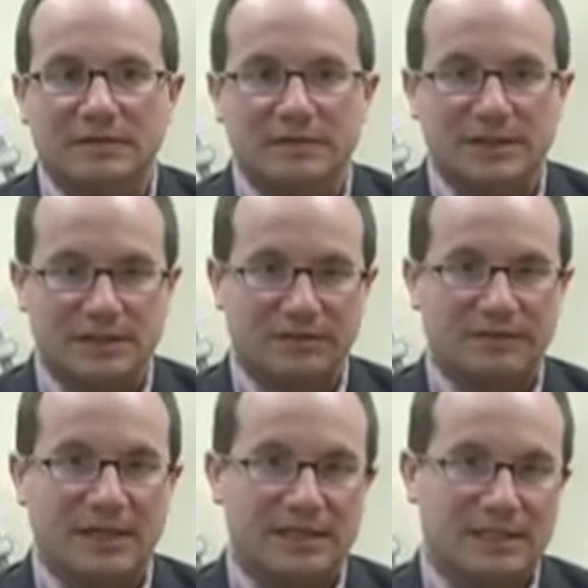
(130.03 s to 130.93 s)
fits your
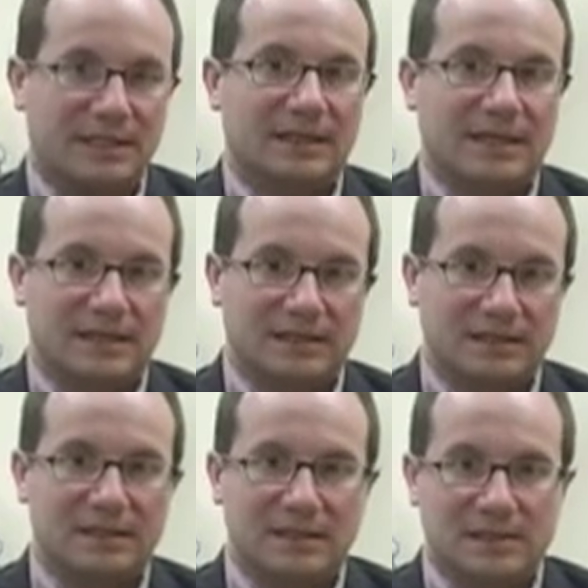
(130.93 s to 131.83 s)
face, and that
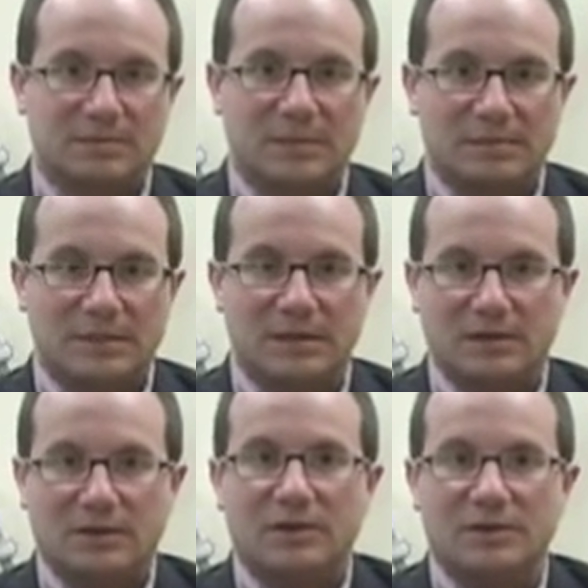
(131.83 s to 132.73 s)
is a bit of
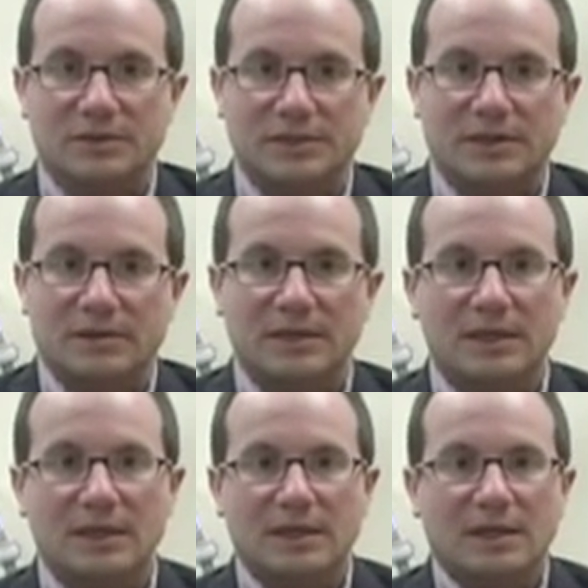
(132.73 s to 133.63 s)
the goal. So
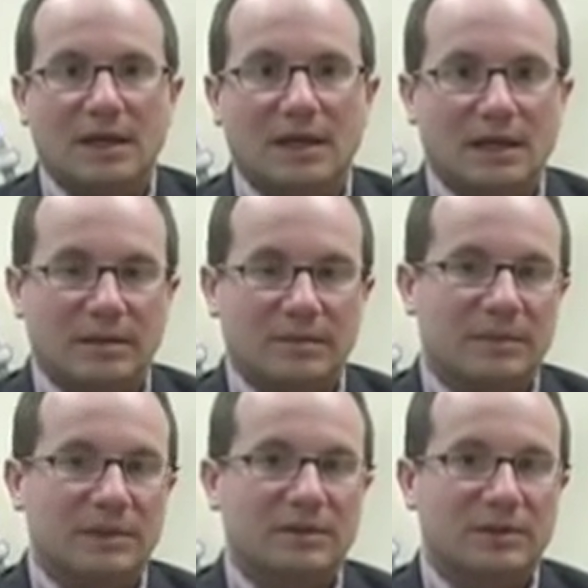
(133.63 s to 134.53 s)

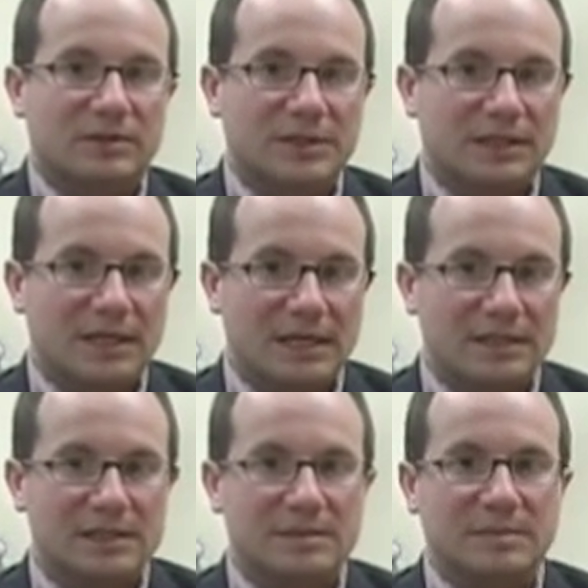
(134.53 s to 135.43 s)
the goal should not
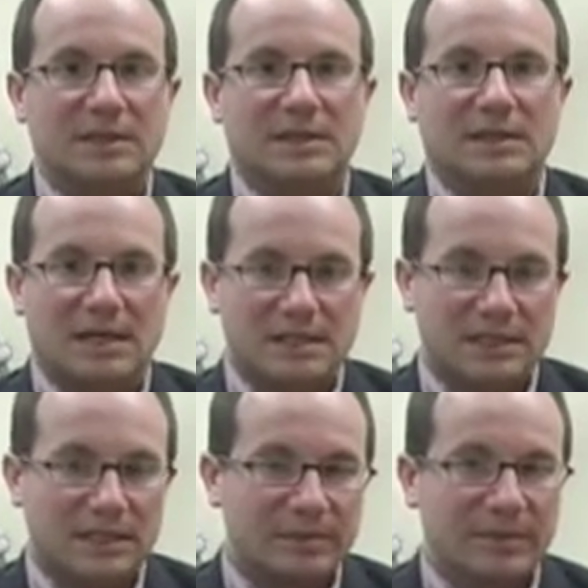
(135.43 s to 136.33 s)
just be to
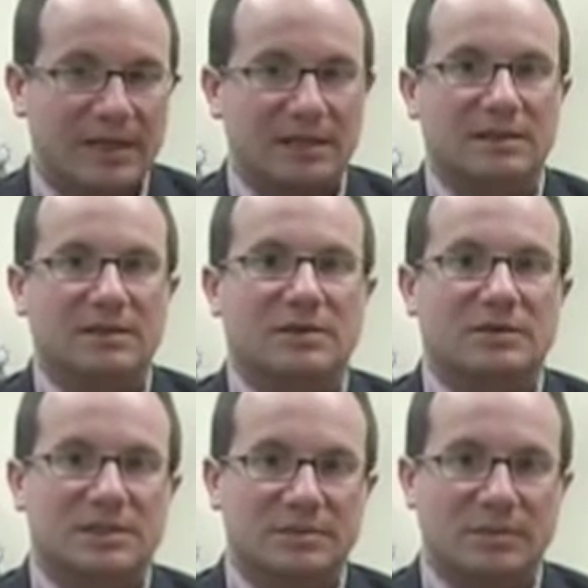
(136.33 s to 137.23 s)
constantly be making the
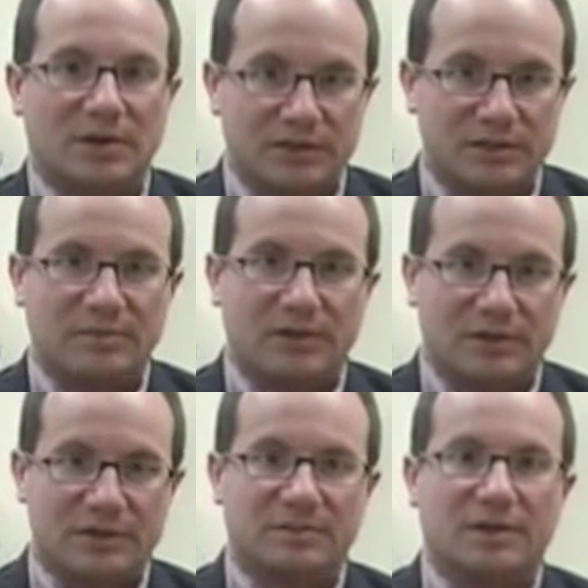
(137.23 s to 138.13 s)
nose smaller,
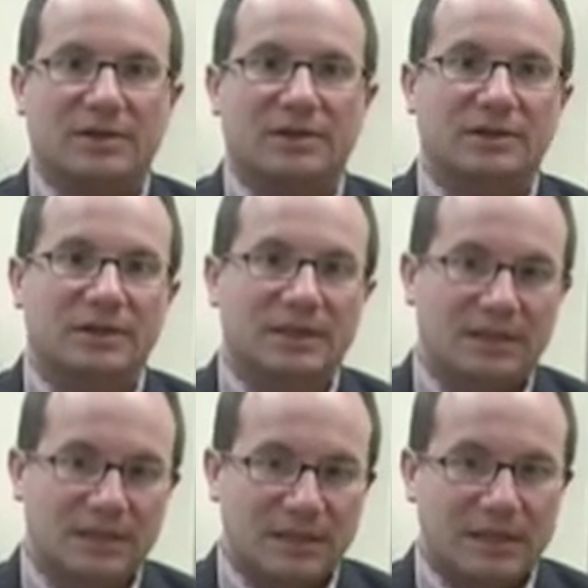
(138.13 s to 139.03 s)
smaller, smaller,
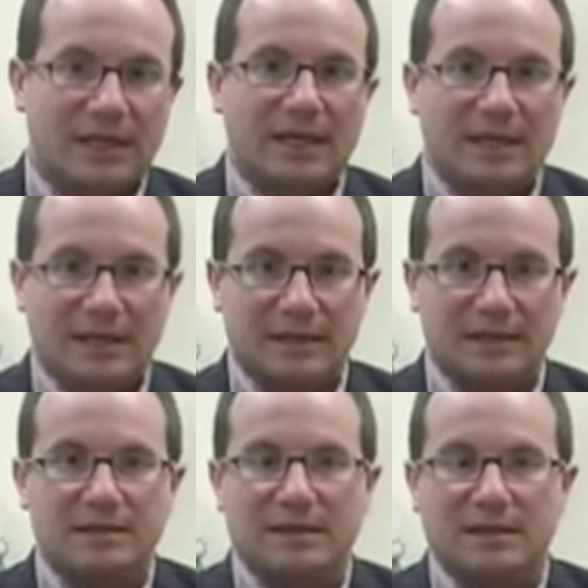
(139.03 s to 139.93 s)

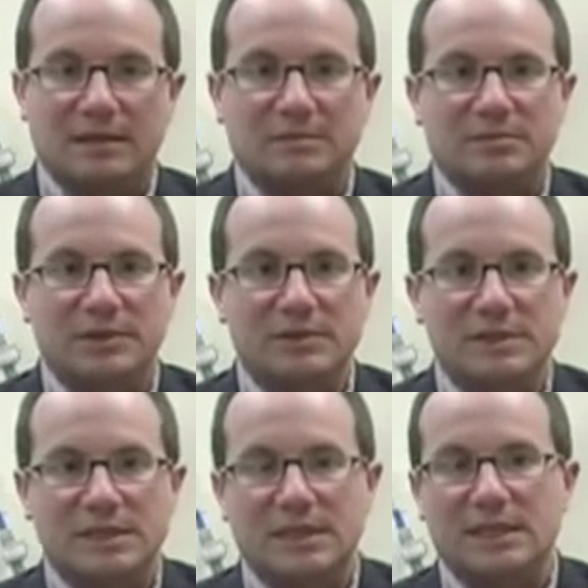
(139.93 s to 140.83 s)
and
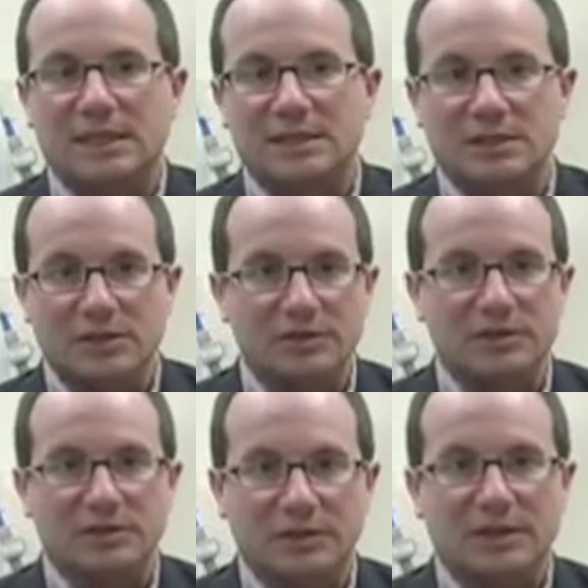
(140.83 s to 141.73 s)
producing the
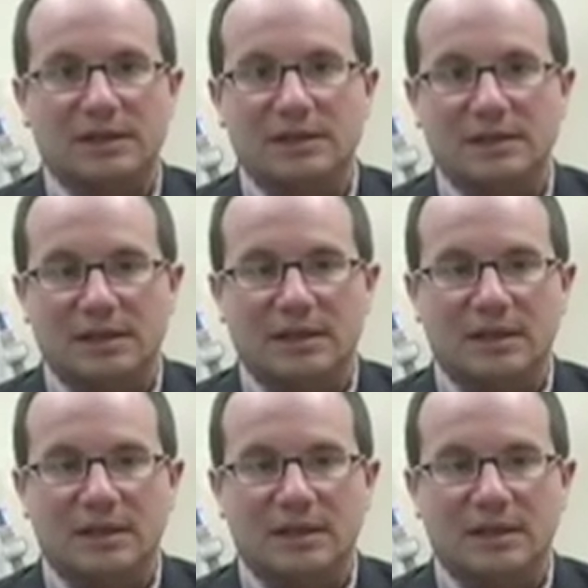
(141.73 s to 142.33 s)
surgical look.